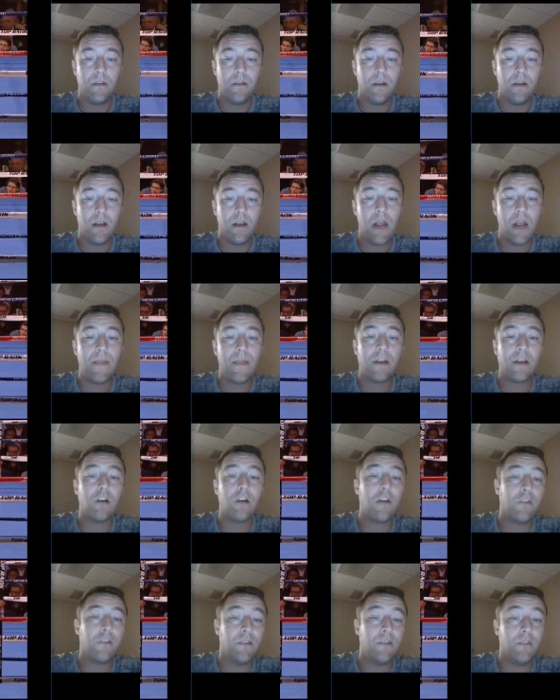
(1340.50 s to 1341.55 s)
And then
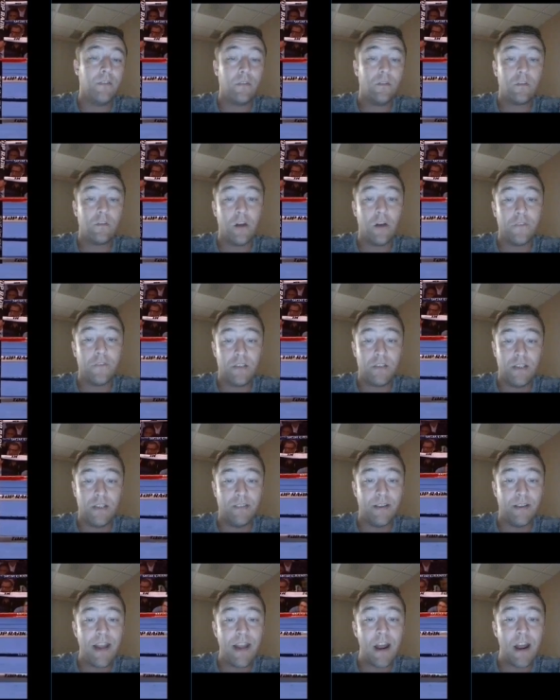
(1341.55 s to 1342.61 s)
Crawford, Crawford sees
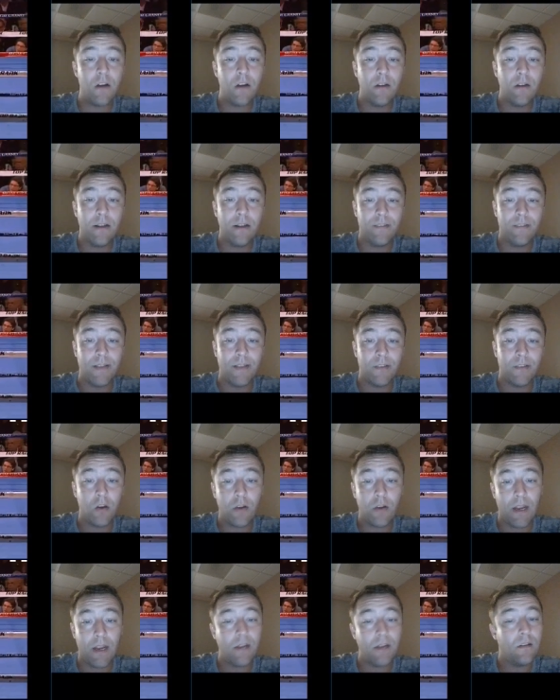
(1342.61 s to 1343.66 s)
it now and says,
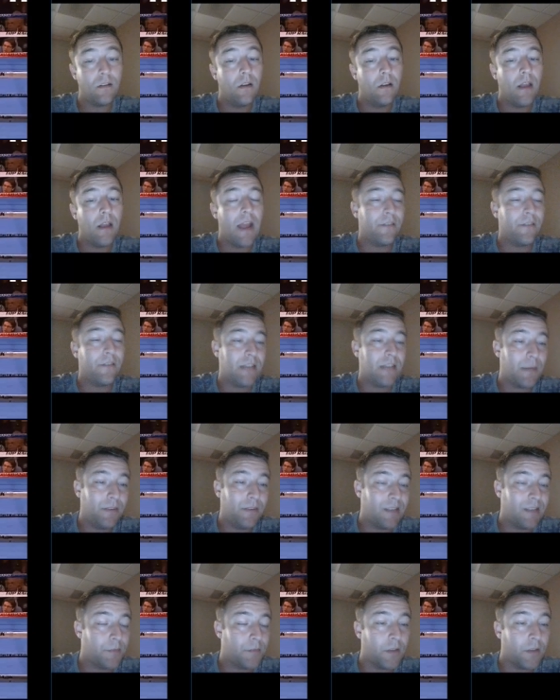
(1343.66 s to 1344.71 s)
okay, every time he
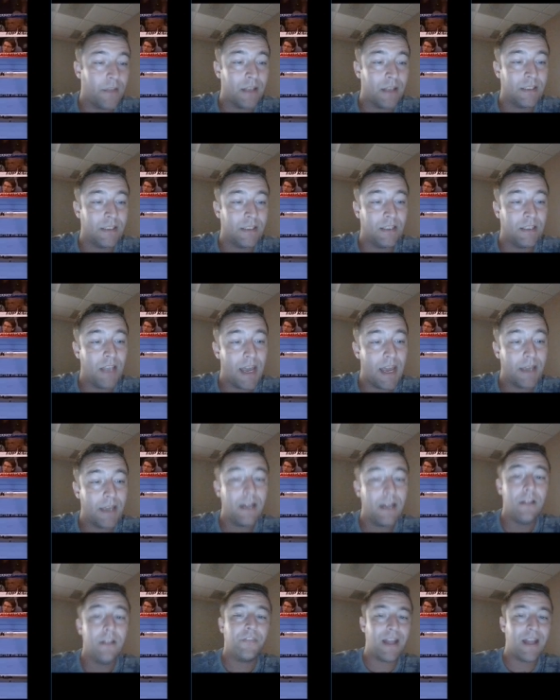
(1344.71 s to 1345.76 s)
steps on that lead leg,
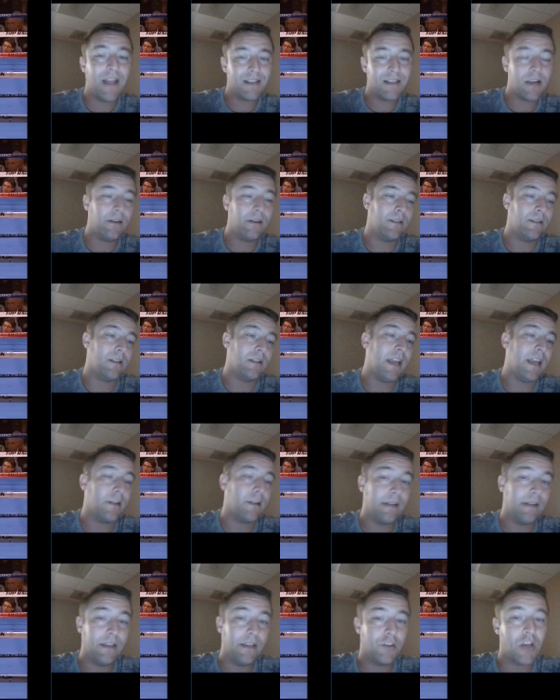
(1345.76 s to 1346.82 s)
that's how he's
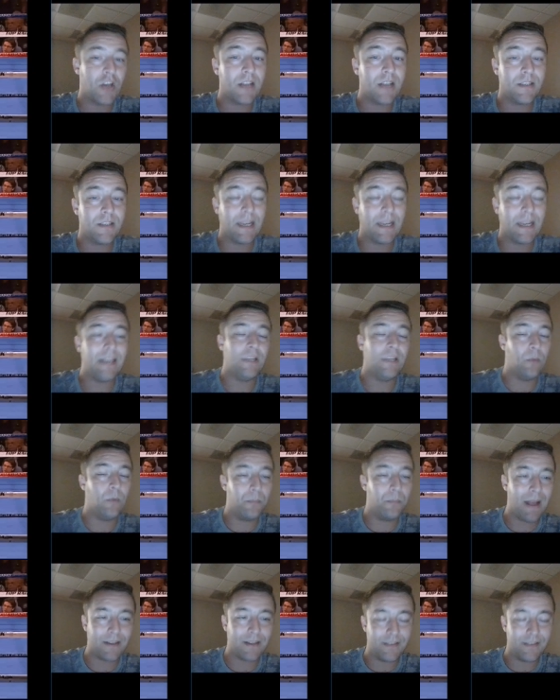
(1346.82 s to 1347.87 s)
layering his shots again. He went
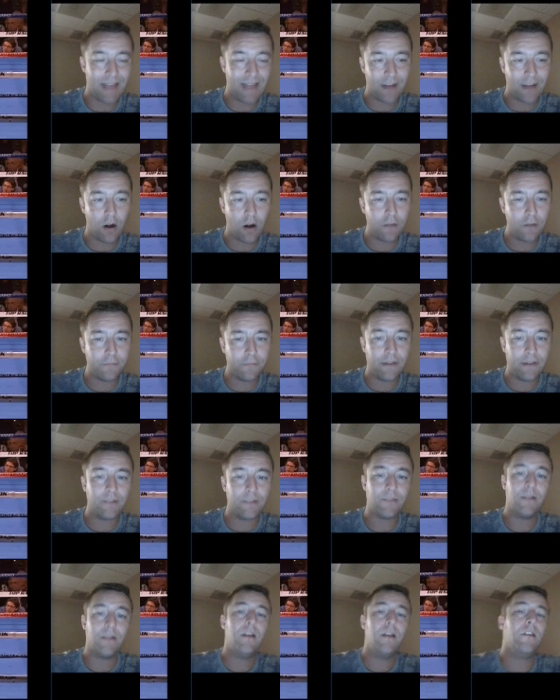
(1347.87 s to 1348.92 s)
back to that offense.